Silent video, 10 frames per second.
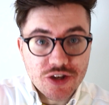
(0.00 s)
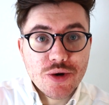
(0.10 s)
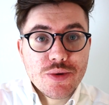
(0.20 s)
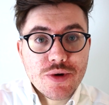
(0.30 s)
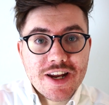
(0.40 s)

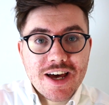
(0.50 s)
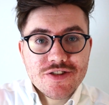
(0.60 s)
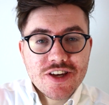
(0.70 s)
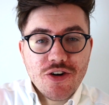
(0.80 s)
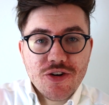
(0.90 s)
Euan will
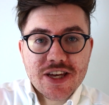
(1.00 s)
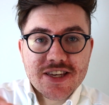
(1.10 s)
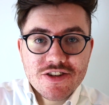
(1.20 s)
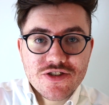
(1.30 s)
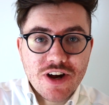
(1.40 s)
announce it on his
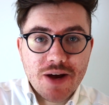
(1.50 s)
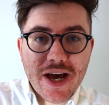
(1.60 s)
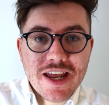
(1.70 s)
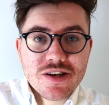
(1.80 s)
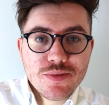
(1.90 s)
Instagram
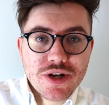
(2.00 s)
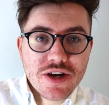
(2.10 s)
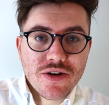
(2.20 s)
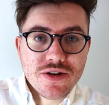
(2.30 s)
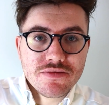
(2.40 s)
and he'll put
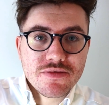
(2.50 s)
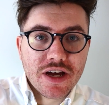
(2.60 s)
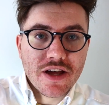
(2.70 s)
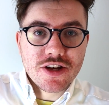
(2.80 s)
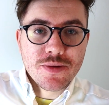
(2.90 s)
it on
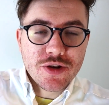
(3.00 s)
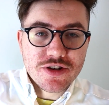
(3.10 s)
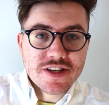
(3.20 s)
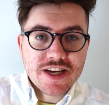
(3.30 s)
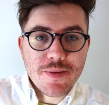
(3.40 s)
the
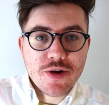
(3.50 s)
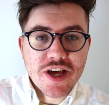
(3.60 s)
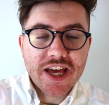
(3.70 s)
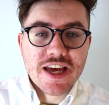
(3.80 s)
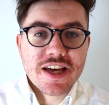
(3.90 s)
community tab over
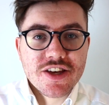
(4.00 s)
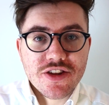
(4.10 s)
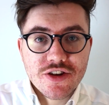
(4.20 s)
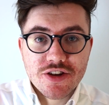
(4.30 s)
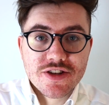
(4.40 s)
here so
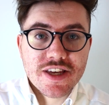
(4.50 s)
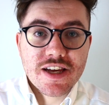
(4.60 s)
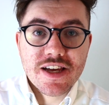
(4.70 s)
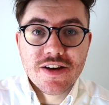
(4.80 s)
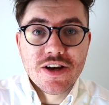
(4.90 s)
that you can
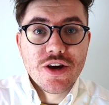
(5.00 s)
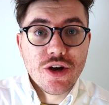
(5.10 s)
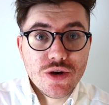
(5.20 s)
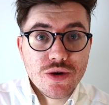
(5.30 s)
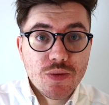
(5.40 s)
see
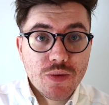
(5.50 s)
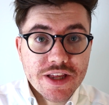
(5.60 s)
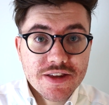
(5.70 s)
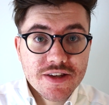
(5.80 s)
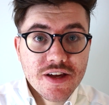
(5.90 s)
who
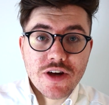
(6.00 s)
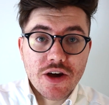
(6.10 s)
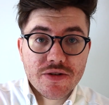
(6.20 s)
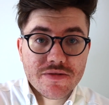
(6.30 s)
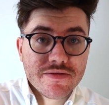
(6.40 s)
wins.
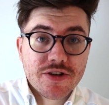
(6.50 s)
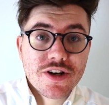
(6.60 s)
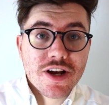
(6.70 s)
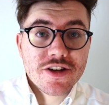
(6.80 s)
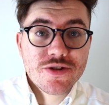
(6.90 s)
So
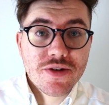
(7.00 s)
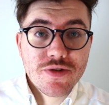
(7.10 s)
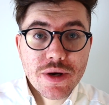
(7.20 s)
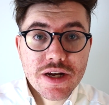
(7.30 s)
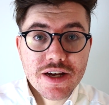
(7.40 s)
good luck to
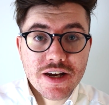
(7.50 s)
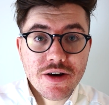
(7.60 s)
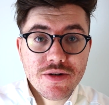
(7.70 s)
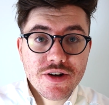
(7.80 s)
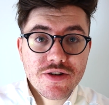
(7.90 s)
everyone, and
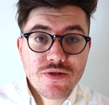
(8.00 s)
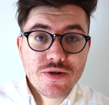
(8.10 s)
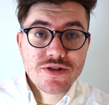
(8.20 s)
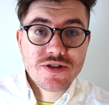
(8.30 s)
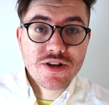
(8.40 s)
I'll look
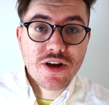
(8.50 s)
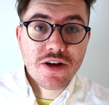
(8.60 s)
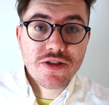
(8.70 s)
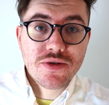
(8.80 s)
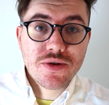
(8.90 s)
forward to
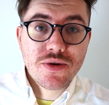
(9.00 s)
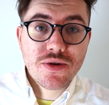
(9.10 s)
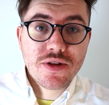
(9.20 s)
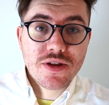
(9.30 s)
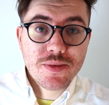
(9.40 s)
going through
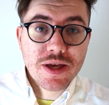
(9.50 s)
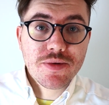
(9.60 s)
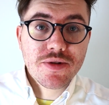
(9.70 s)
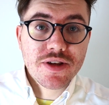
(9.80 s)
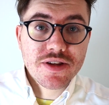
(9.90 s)
all the
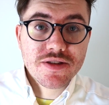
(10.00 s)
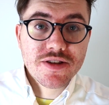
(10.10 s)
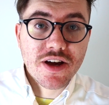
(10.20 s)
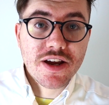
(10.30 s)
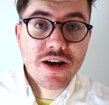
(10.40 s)
people that
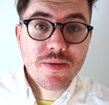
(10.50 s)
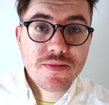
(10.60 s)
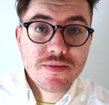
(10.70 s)
sign up.